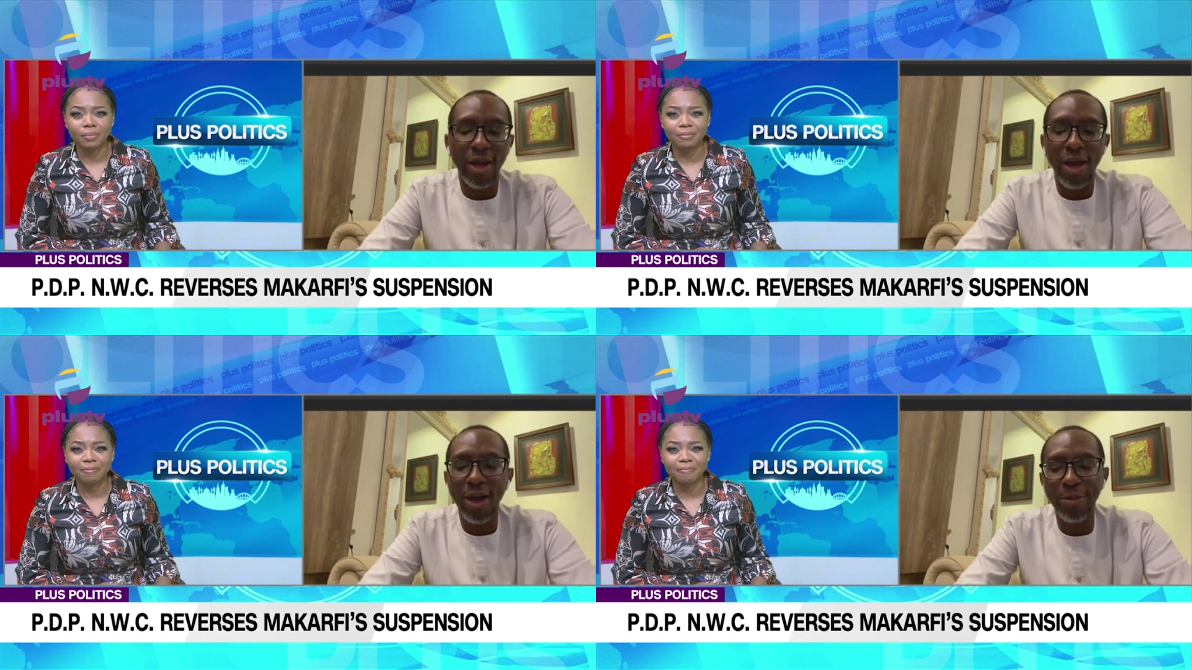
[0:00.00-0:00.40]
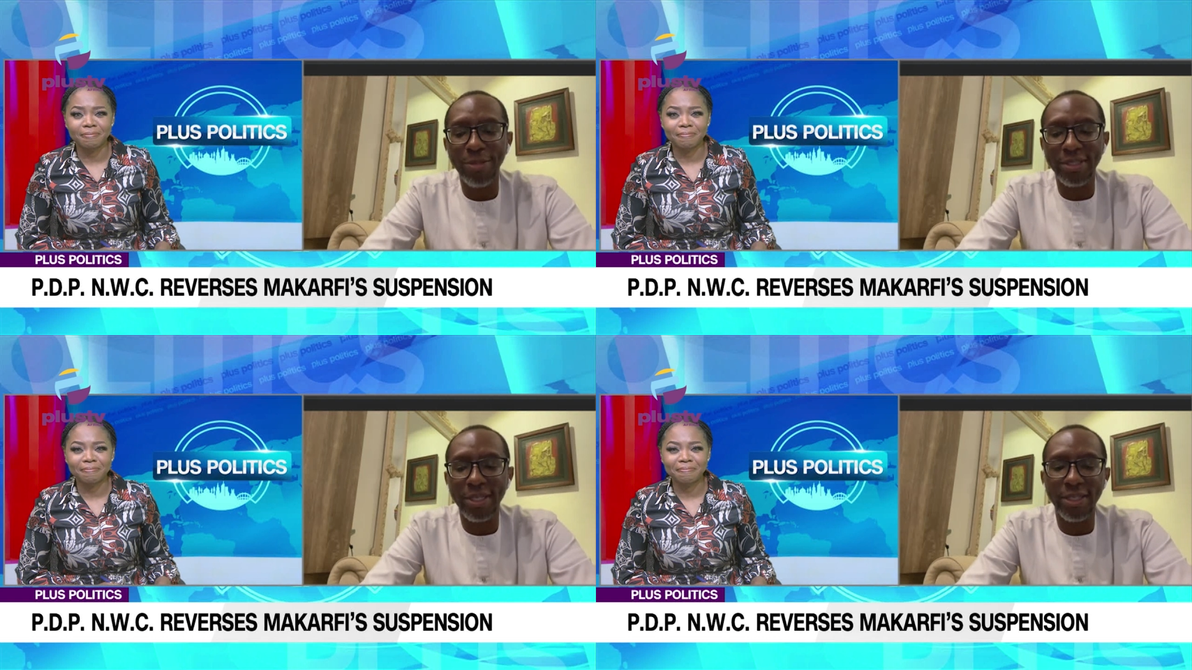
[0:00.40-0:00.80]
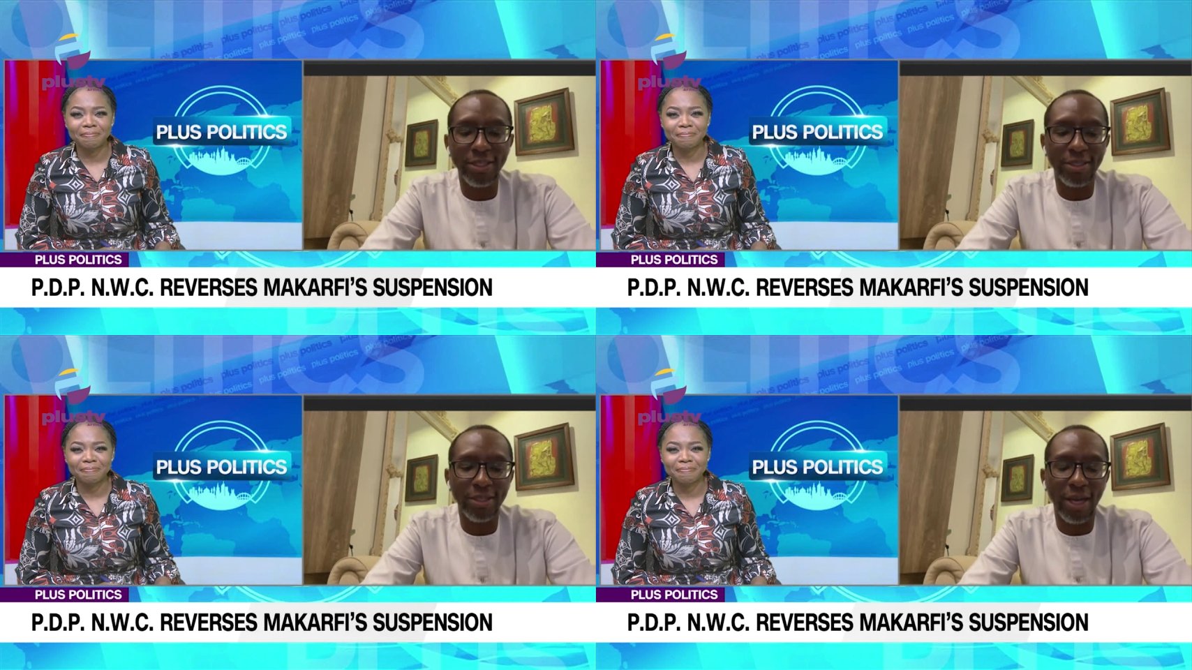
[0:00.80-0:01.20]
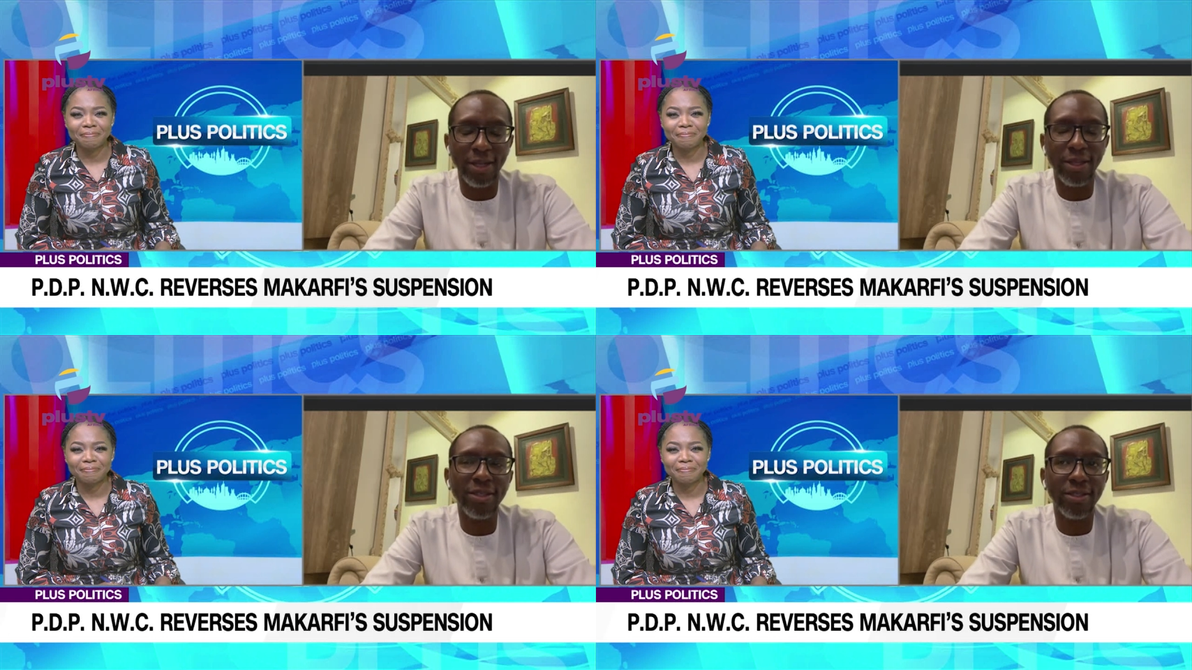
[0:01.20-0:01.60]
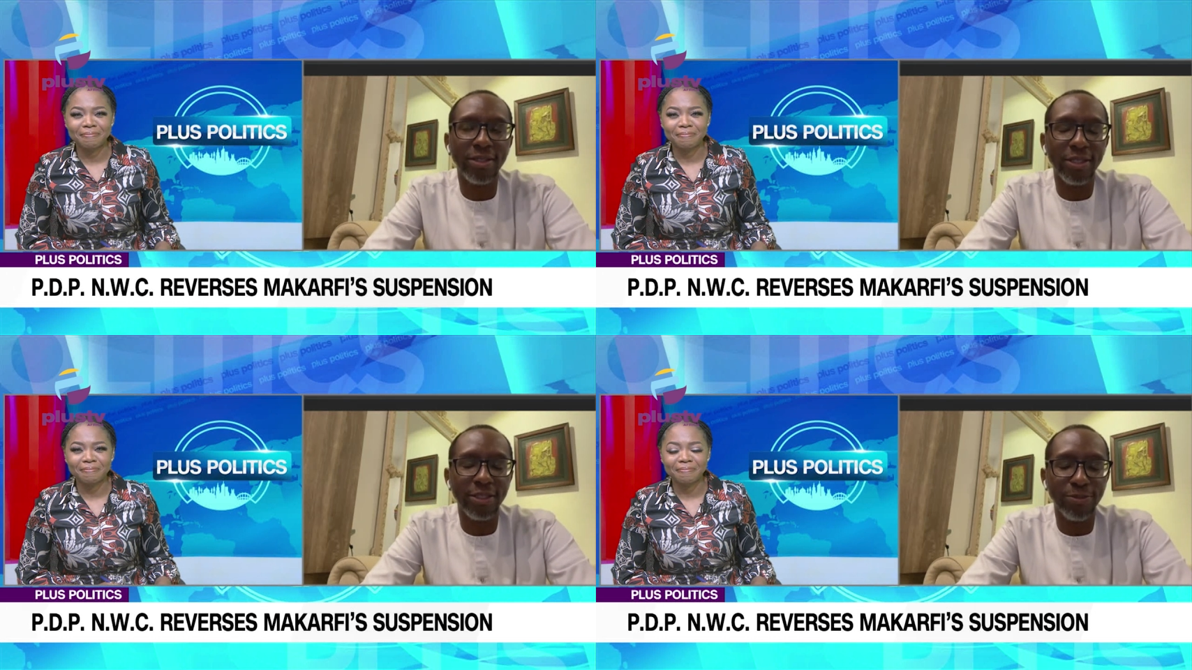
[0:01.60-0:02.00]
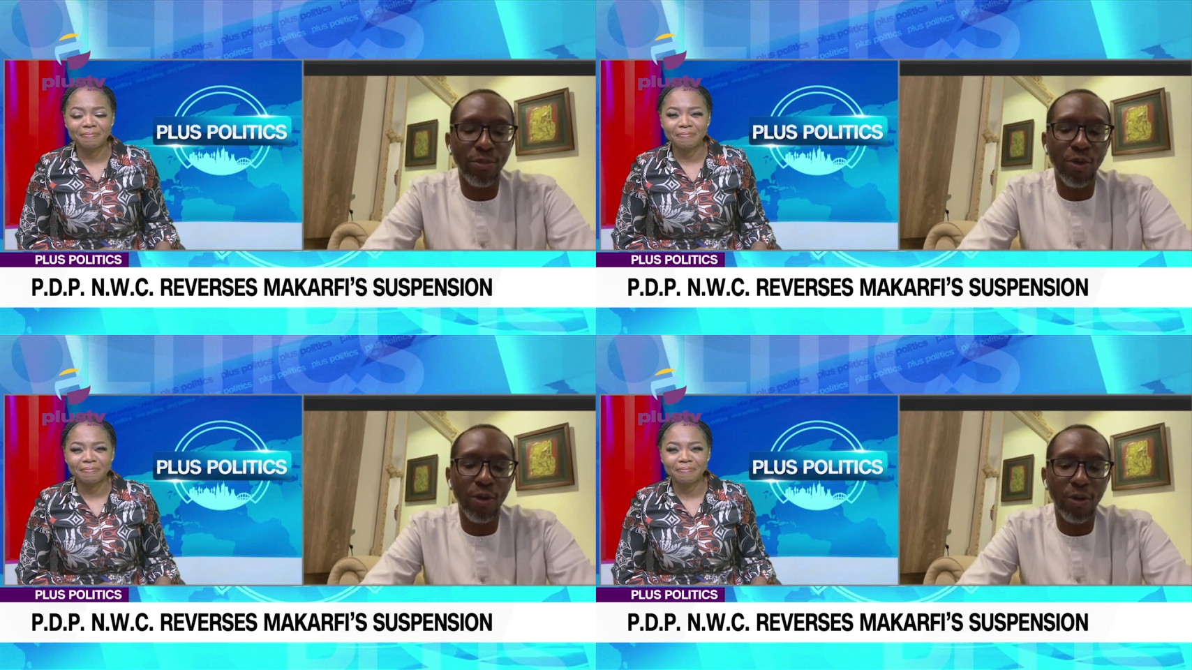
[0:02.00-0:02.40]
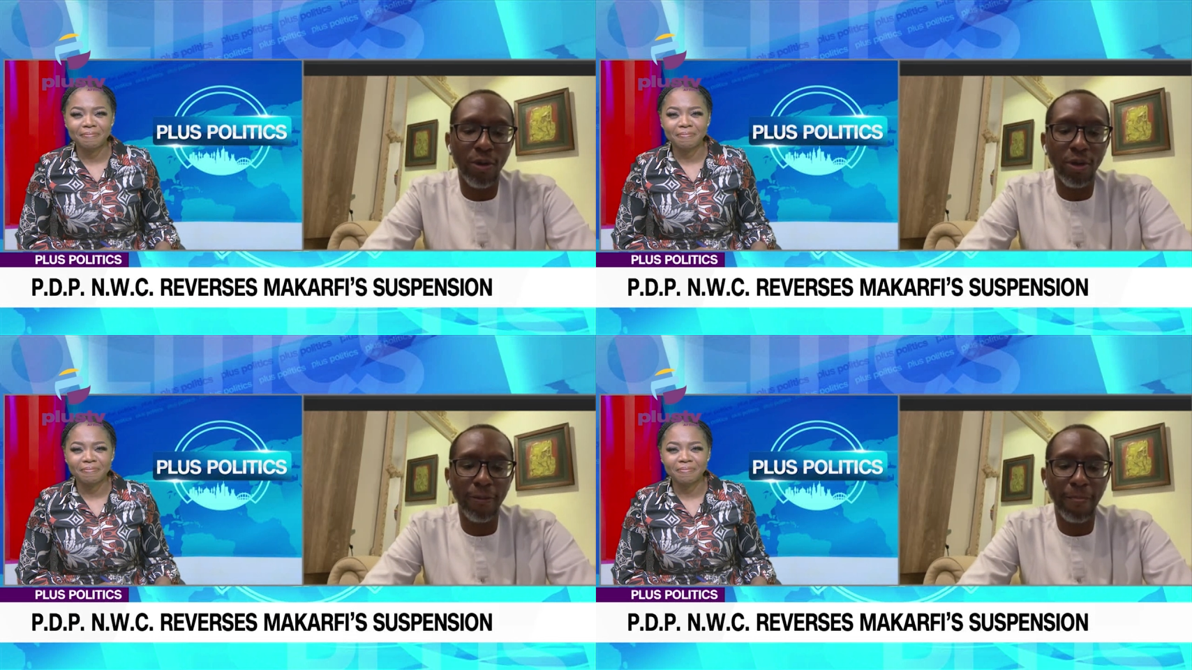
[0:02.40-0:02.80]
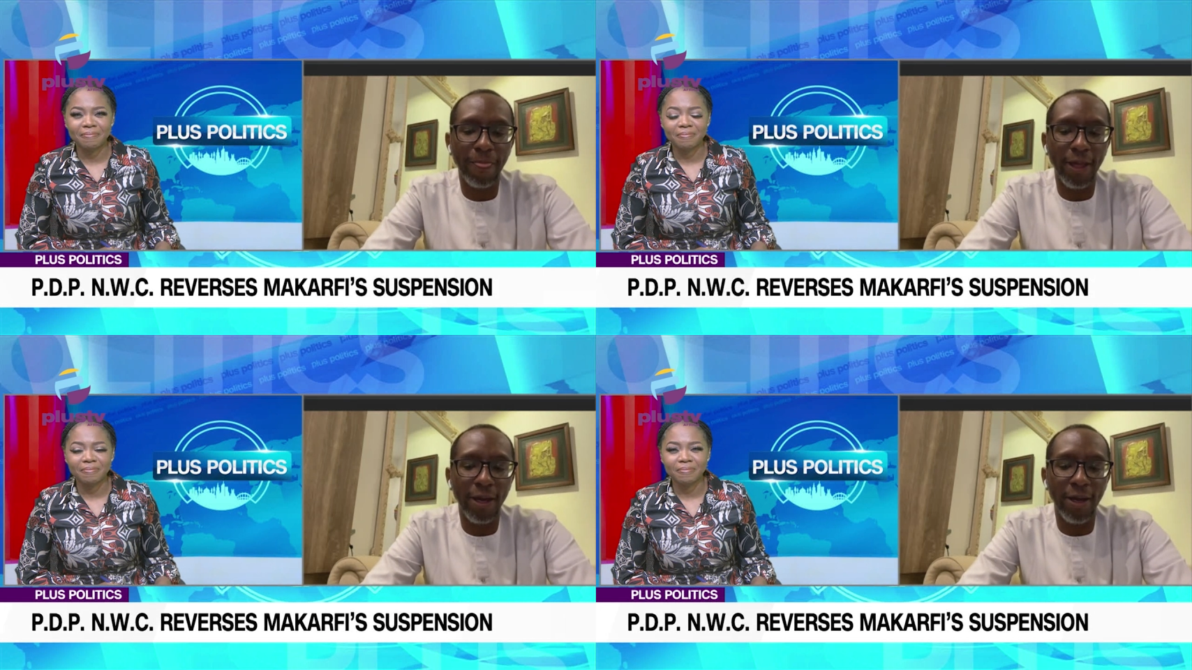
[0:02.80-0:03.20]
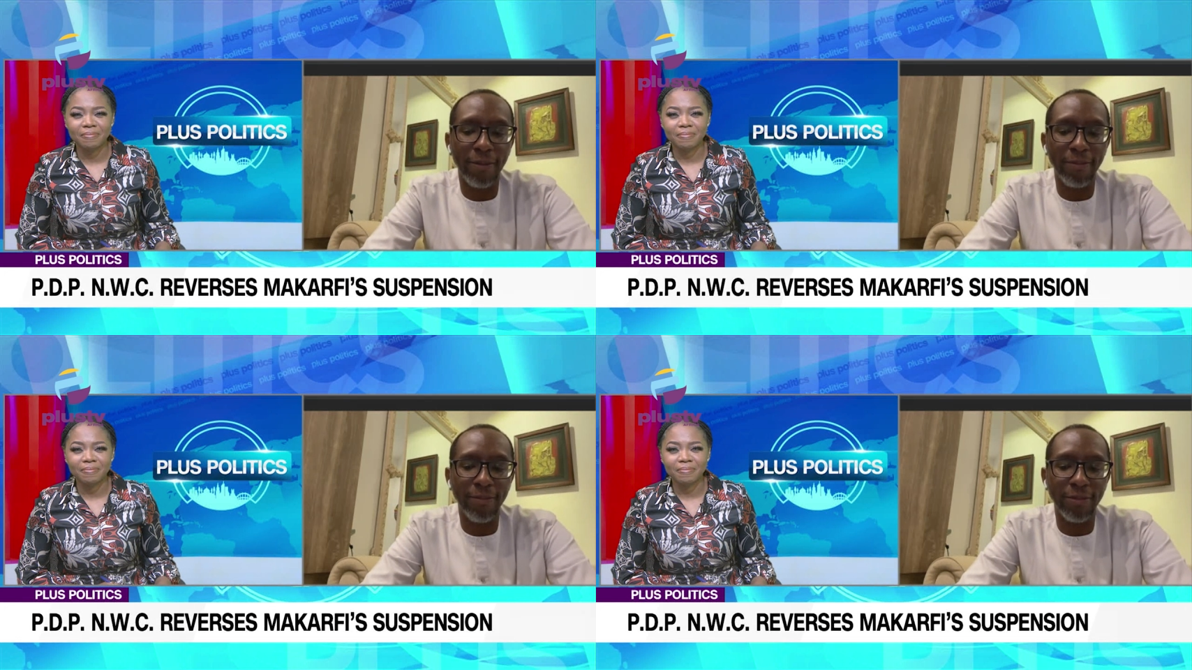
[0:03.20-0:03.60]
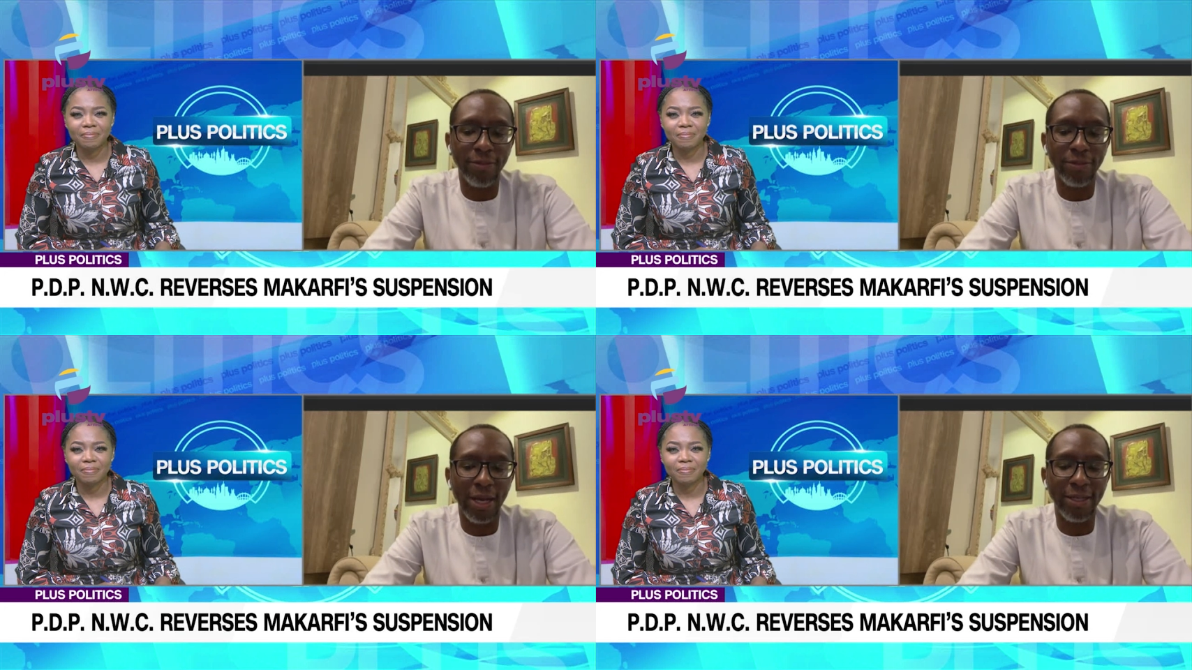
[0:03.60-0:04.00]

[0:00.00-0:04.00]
Speaker 1: Um, it isn't. I think this is more um,